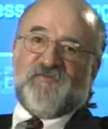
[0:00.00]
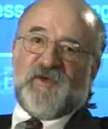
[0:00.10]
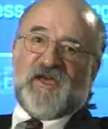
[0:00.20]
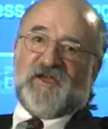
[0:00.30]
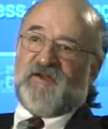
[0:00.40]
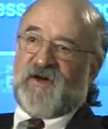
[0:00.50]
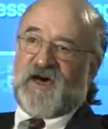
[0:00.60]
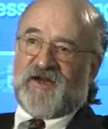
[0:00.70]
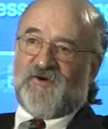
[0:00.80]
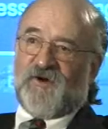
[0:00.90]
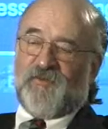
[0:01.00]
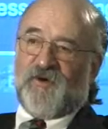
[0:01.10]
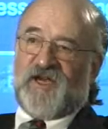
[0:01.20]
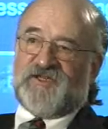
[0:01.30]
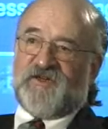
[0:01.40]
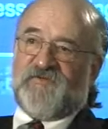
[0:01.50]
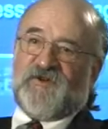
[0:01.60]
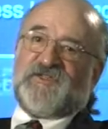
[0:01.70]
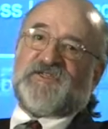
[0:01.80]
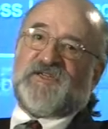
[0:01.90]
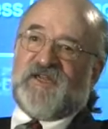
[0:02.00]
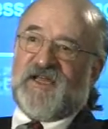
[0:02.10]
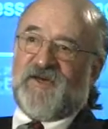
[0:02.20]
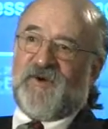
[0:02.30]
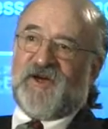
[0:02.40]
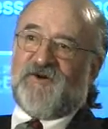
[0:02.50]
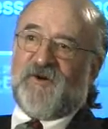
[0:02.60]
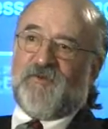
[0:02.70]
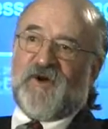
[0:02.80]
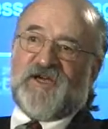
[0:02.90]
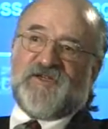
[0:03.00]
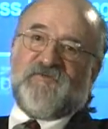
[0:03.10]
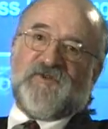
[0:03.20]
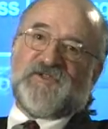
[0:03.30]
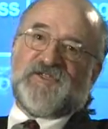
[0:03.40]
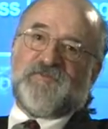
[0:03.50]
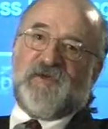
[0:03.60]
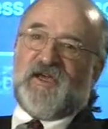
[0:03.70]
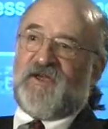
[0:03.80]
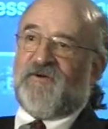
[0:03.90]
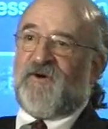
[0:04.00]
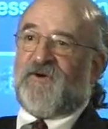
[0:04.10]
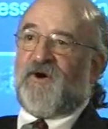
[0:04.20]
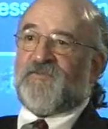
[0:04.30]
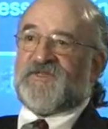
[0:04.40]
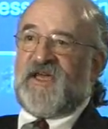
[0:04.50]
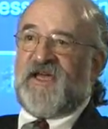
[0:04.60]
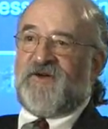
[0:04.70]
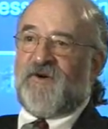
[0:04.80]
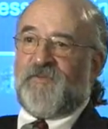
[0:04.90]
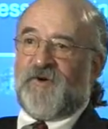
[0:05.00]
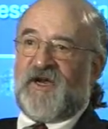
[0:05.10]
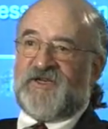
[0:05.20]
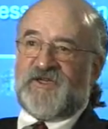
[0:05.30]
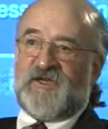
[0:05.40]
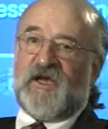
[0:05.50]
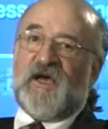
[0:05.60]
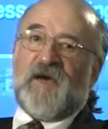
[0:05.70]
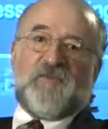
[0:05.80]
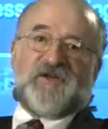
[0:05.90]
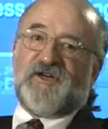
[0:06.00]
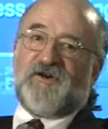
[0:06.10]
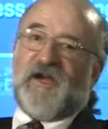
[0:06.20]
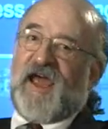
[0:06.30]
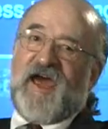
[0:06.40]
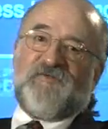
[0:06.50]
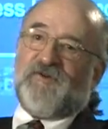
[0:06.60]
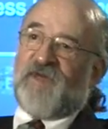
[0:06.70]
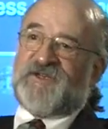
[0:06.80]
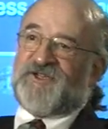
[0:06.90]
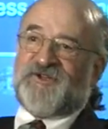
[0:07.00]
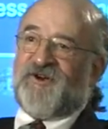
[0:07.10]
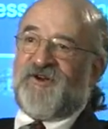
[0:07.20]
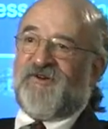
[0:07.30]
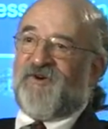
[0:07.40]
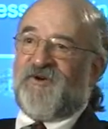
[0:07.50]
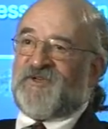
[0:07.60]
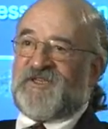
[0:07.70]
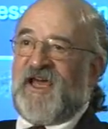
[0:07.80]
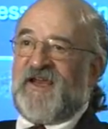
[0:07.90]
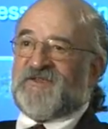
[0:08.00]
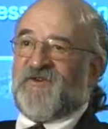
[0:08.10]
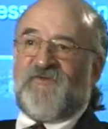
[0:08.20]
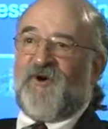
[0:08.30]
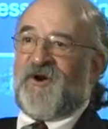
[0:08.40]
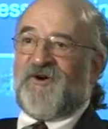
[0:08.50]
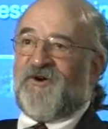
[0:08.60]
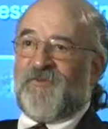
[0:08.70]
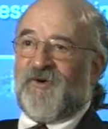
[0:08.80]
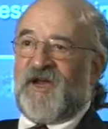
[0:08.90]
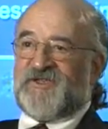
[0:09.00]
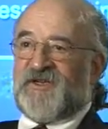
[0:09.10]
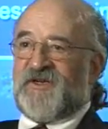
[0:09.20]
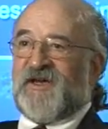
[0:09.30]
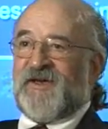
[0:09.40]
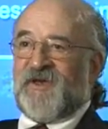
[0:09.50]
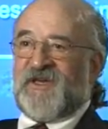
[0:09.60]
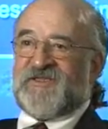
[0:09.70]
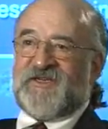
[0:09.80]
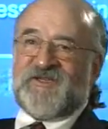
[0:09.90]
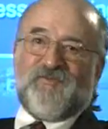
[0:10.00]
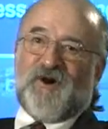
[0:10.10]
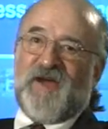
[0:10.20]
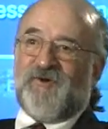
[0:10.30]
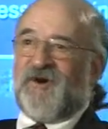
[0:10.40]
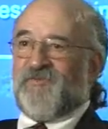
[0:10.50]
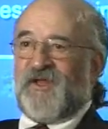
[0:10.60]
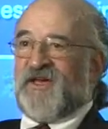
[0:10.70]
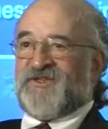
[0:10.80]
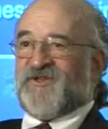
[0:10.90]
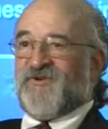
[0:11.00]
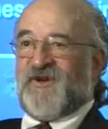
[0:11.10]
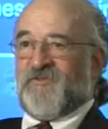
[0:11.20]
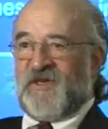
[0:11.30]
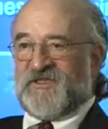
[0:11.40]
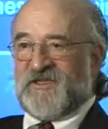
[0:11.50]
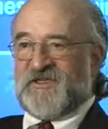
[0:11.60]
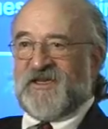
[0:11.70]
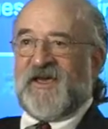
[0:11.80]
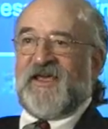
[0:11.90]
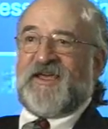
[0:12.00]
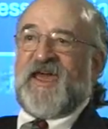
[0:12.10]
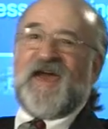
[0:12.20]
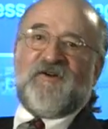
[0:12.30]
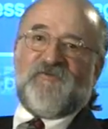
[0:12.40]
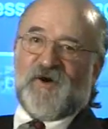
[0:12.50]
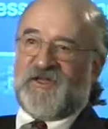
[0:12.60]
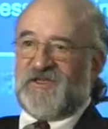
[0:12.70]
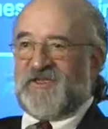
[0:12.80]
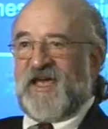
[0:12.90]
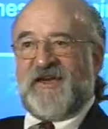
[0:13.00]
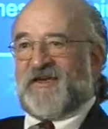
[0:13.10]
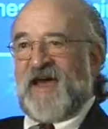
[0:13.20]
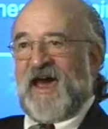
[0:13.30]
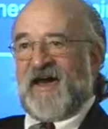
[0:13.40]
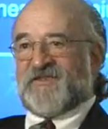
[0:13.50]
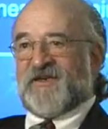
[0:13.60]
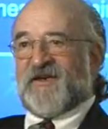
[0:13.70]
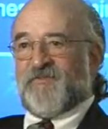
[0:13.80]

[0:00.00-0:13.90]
of being a Nevada corporation versus a Delaware corporation versus being your own home state corporation. But you're going to have to register in your own state as a foreign corporation because that's a primary place you're doing business. You can't avoid the state tax